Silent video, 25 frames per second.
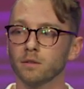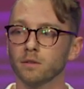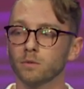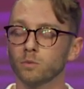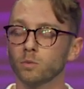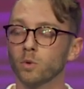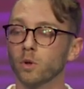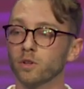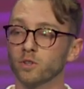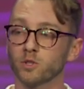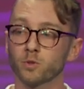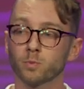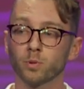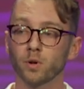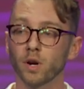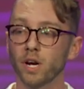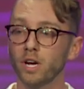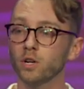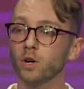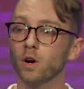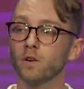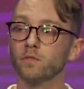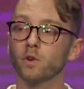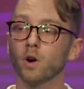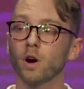Whether it's
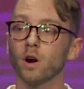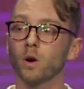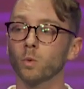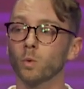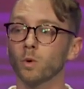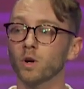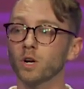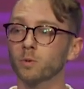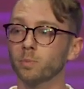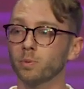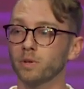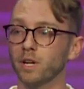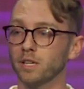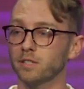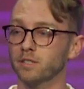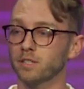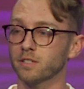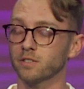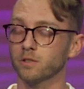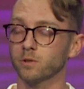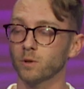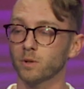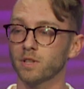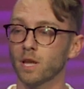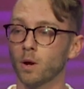praying over our
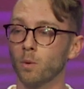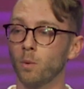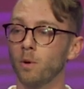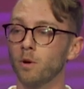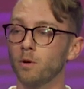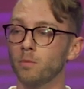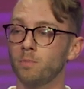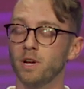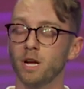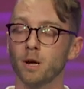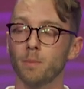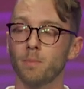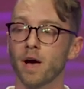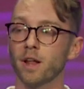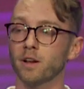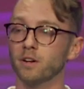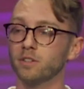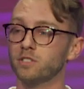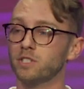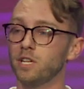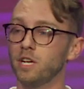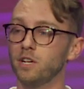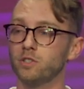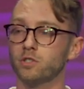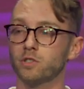workplaces, Lord, that we would be a better
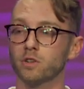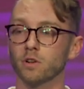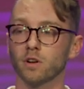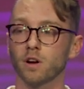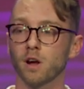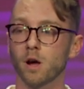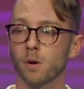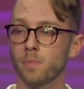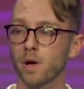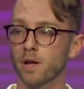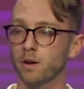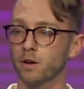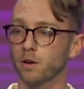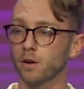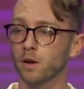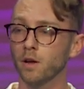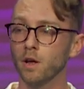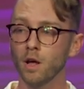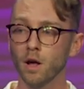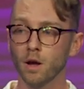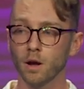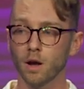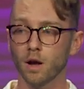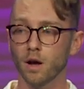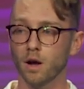teacher, a better
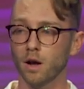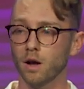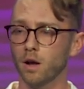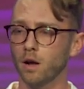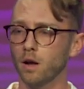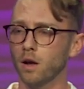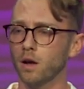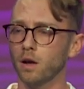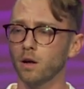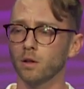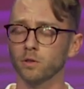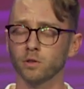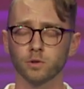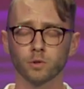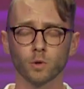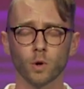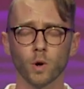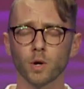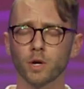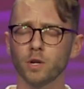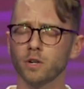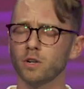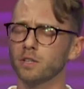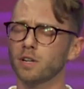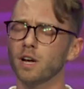uh, uh, uh
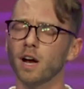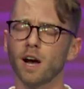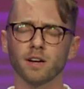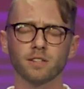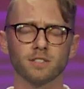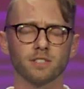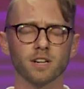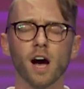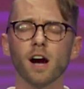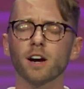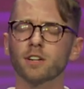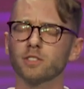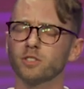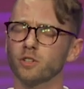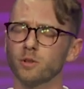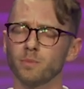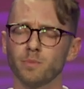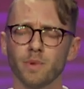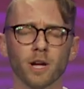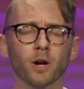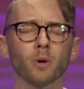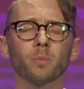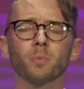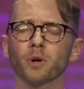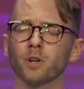lawyer, God, doctor,
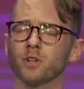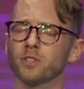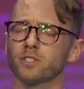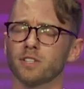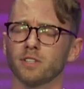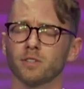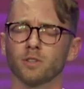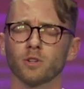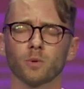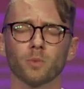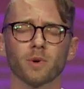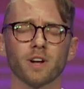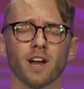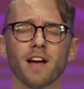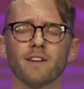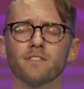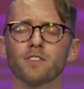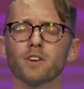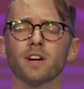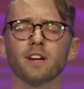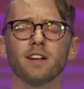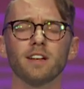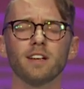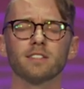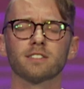mail person, Lord,
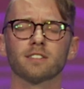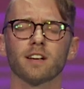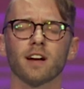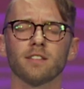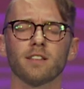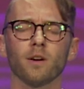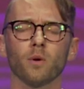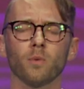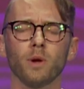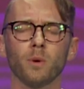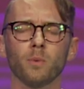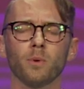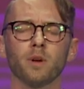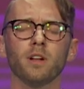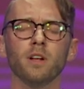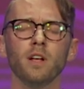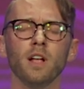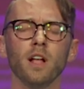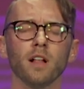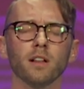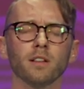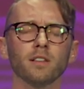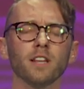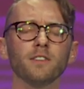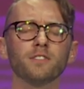whatever it is, God, that we would
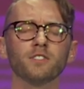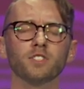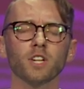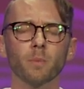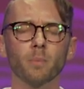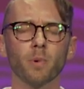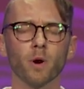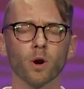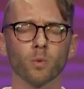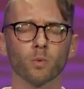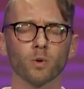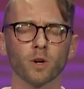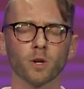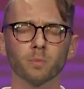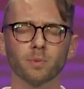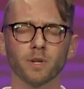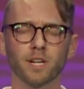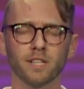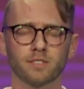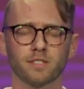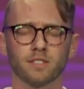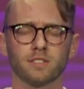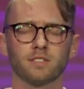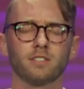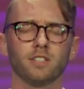lift up our
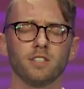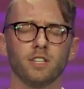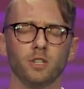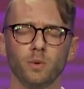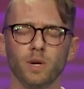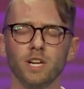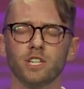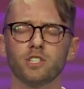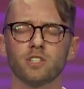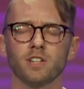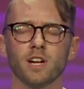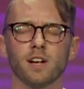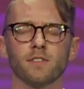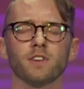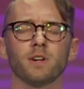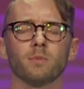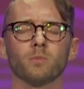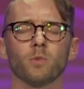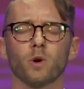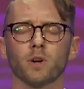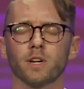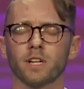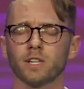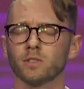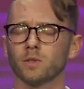workplaces to you each and every
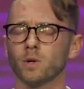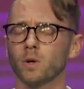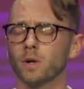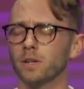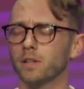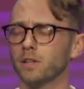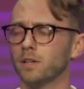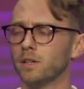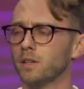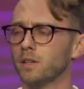morning, Lord.